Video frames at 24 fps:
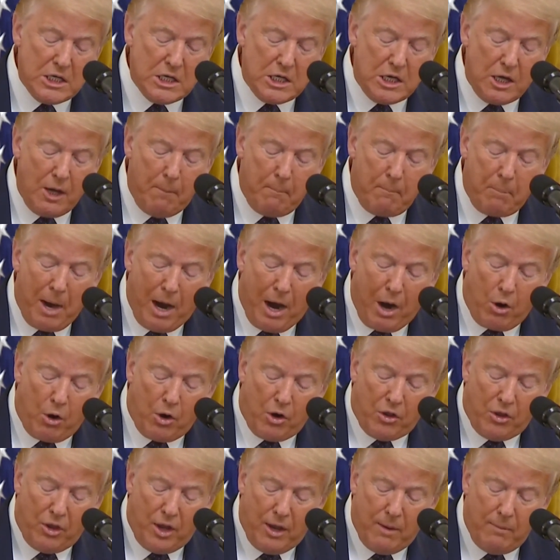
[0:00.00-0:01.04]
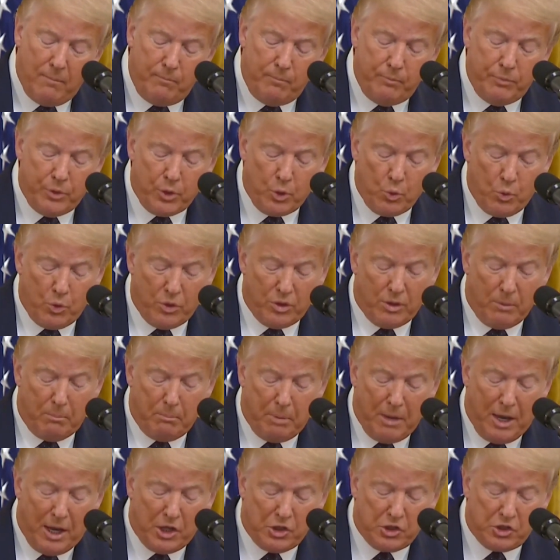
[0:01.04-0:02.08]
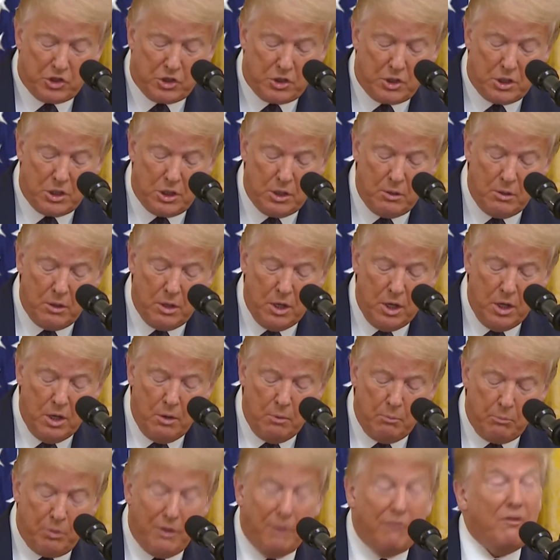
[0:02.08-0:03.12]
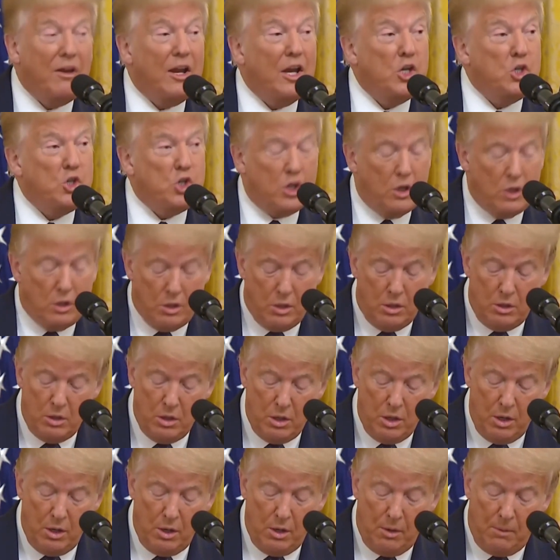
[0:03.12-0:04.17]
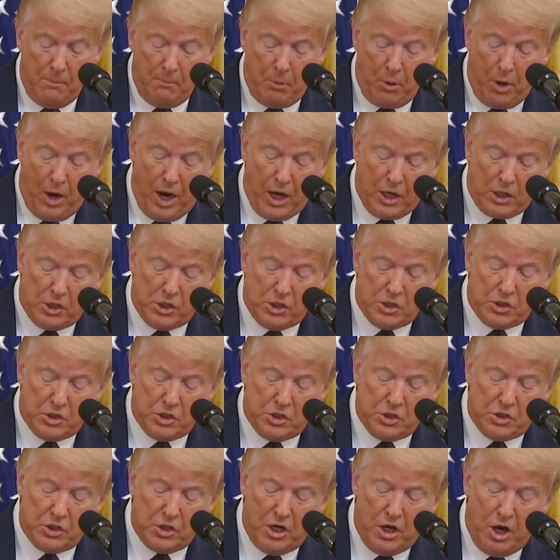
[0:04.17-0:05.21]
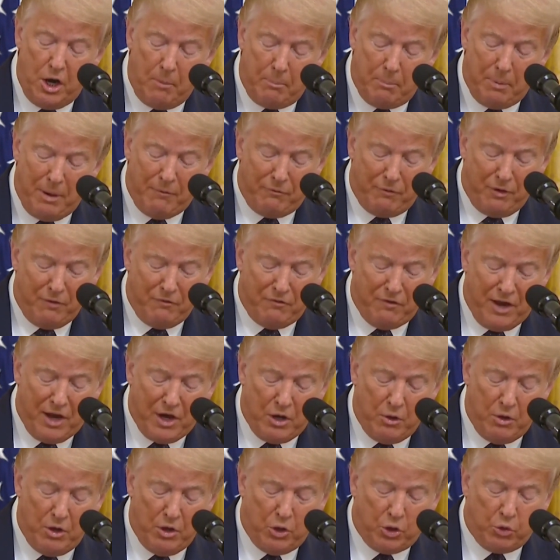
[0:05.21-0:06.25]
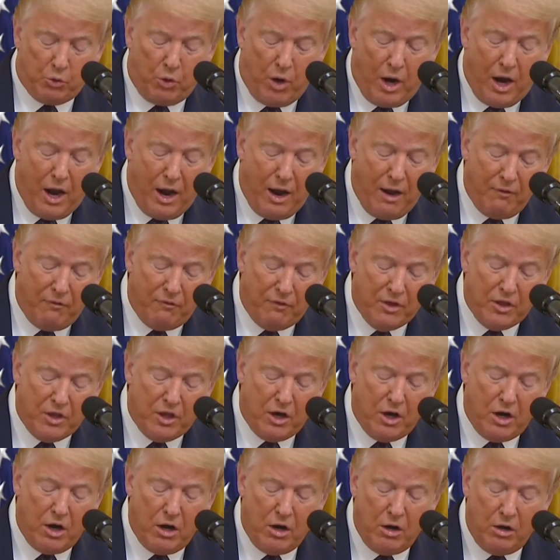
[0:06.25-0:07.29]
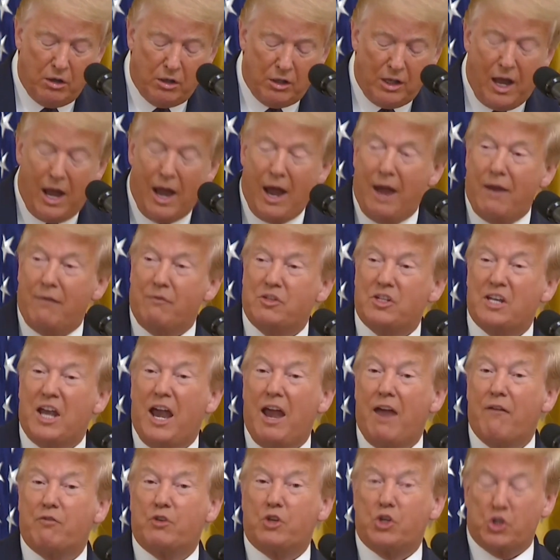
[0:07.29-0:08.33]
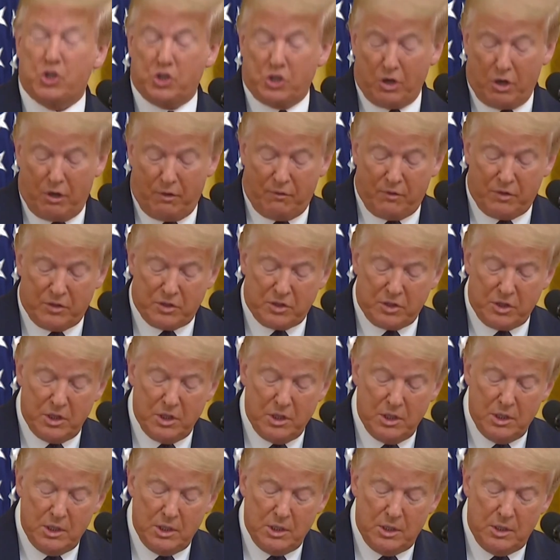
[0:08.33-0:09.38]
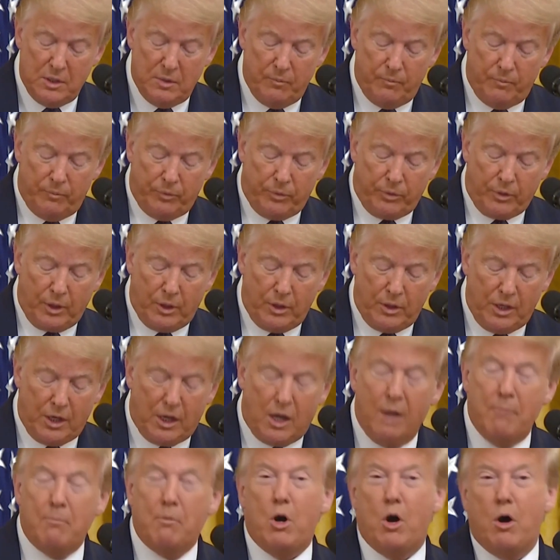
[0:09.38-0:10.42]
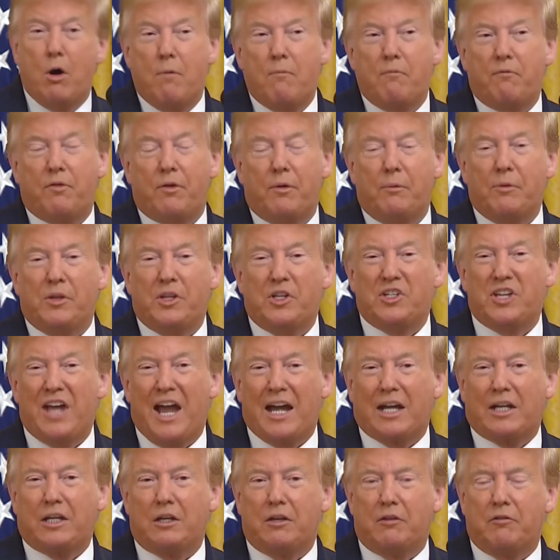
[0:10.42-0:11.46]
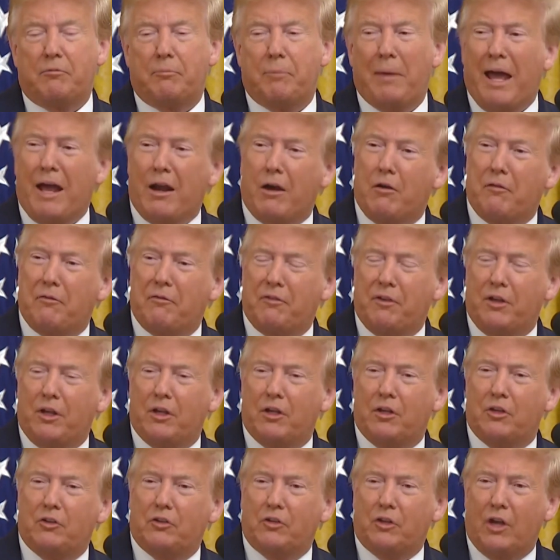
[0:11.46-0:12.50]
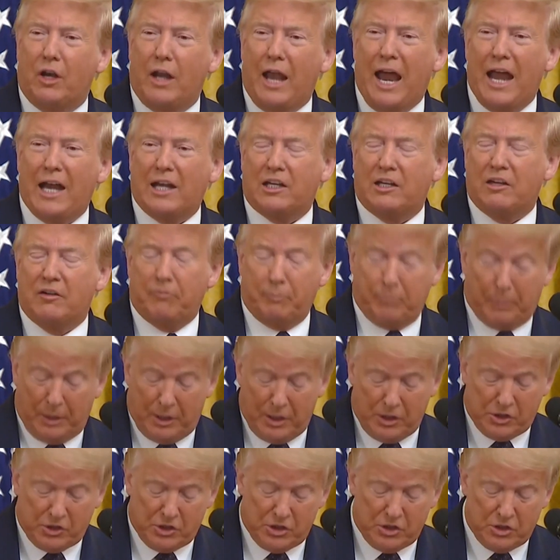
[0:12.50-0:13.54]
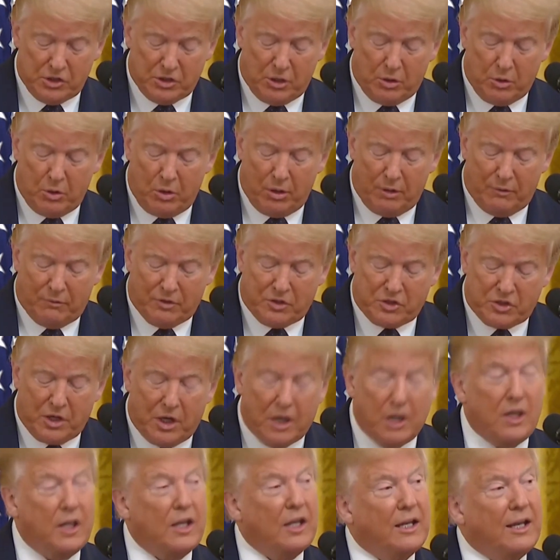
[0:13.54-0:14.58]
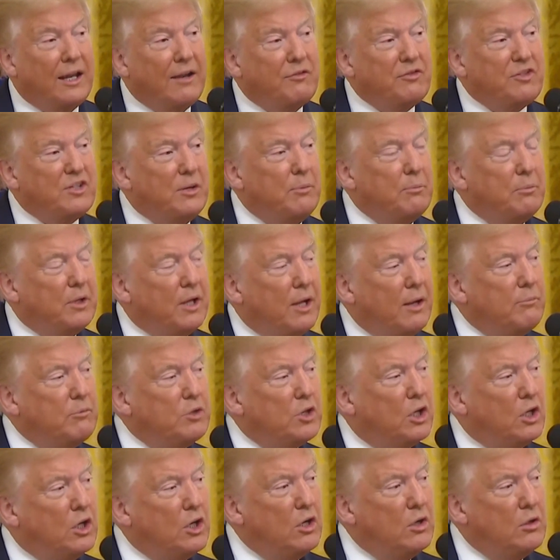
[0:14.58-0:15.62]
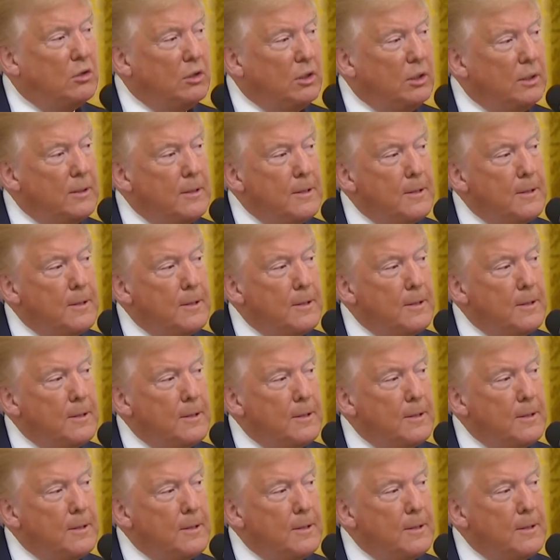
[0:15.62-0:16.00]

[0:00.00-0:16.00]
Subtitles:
empower them with the best prevention practices, and help every veteran thrive in their lives after service. They come home from these active battlefields and active places, and all of a sudden they're left sometimes alone,